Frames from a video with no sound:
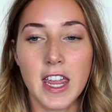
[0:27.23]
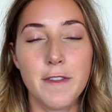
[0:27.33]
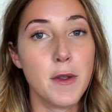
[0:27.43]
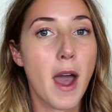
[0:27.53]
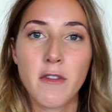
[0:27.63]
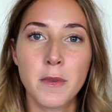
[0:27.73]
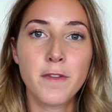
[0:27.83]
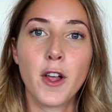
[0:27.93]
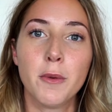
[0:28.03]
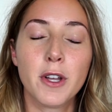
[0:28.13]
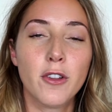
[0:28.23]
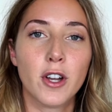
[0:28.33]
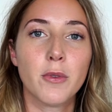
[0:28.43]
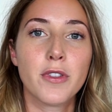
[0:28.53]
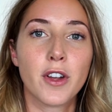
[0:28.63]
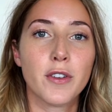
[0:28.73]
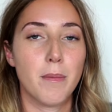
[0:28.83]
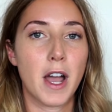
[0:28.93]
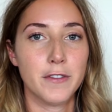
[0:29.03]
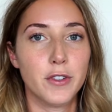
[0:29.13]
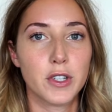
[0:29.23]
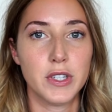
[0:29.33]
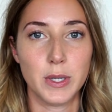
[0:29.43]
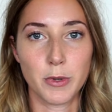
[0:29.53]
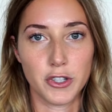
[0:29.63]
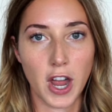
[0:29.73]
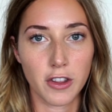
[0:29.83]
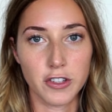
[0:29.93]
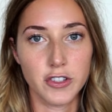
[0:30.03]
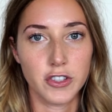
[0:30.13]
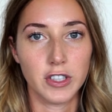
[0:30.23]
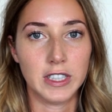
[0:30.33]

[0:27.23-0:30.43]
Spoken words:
if you haven't been following along with our Mindful Consumer Challenge,